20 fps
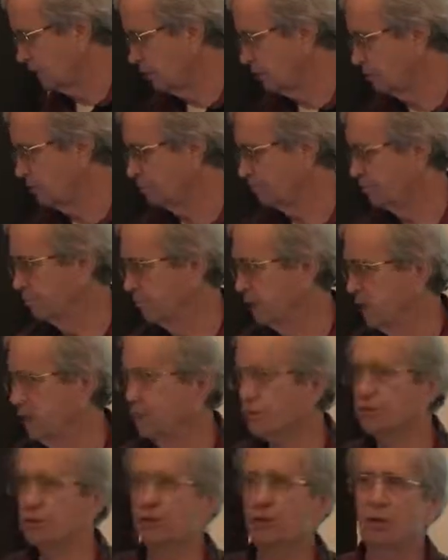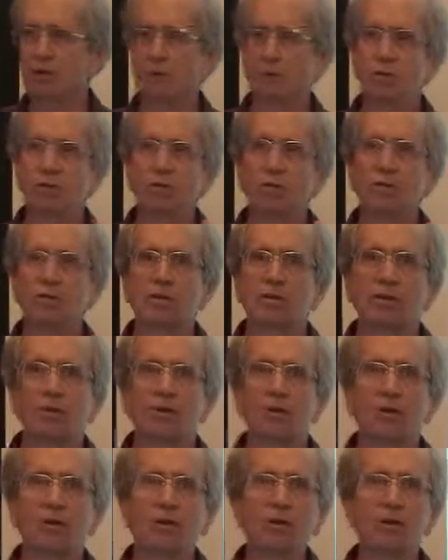Um, so
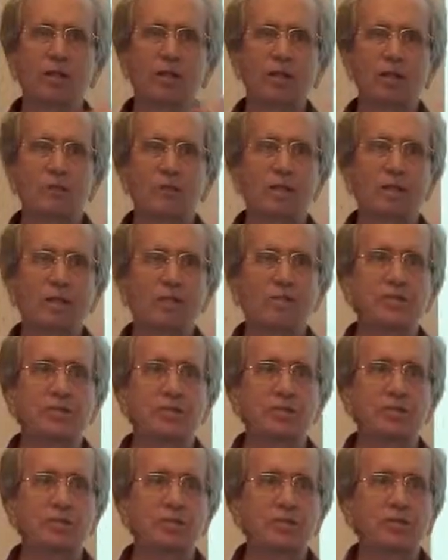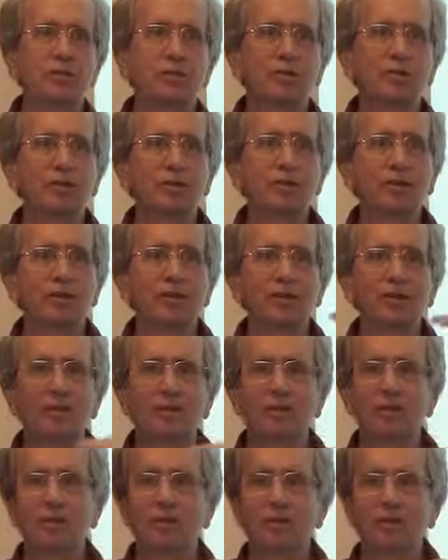all this means is
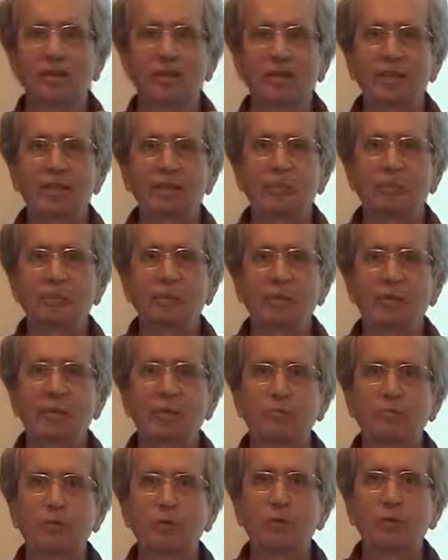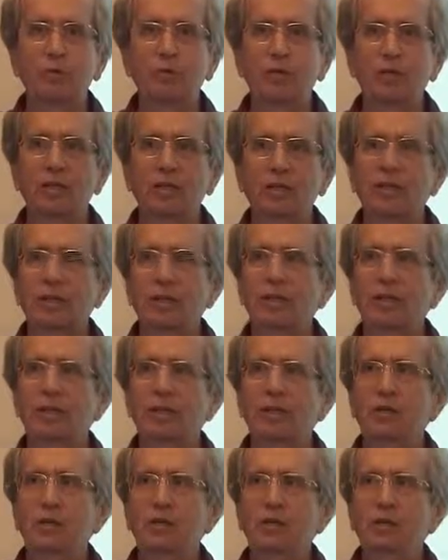if, if, you,
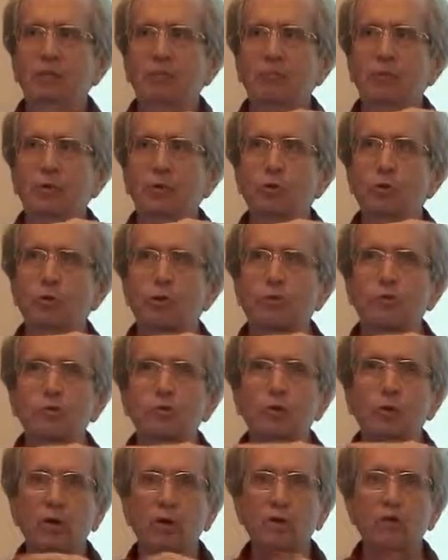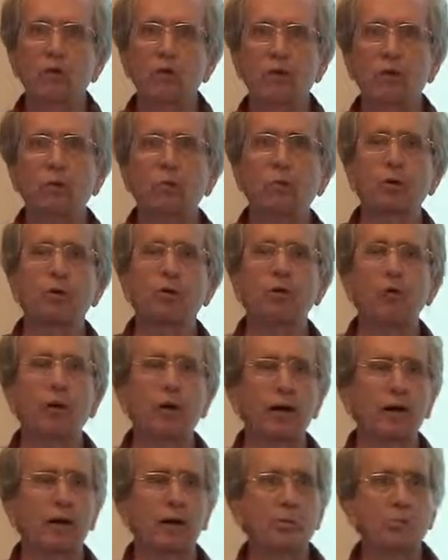if you have structured your
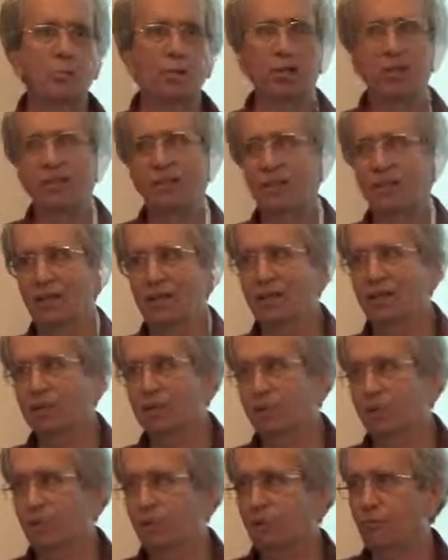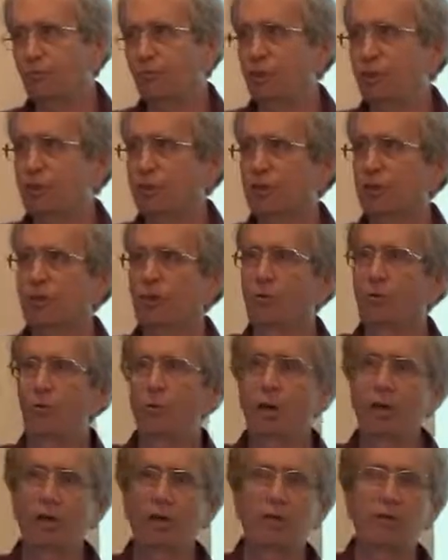program in a typical fashion
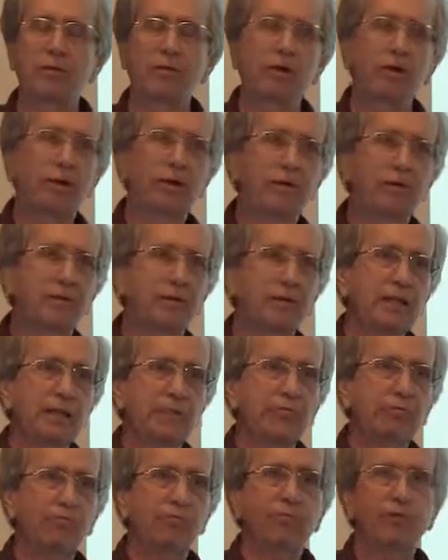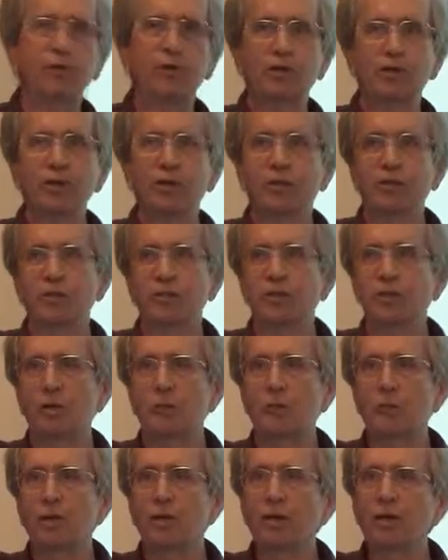where a leaf function is
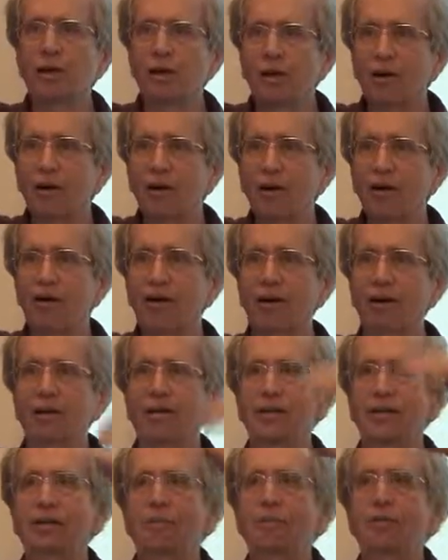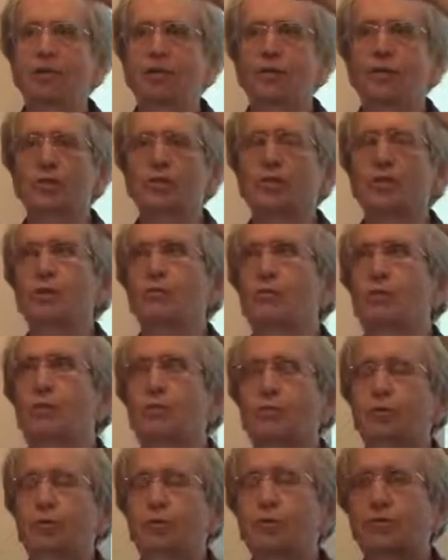up here and a function that
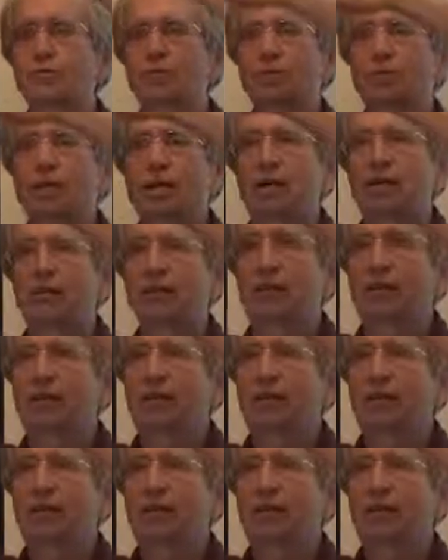references that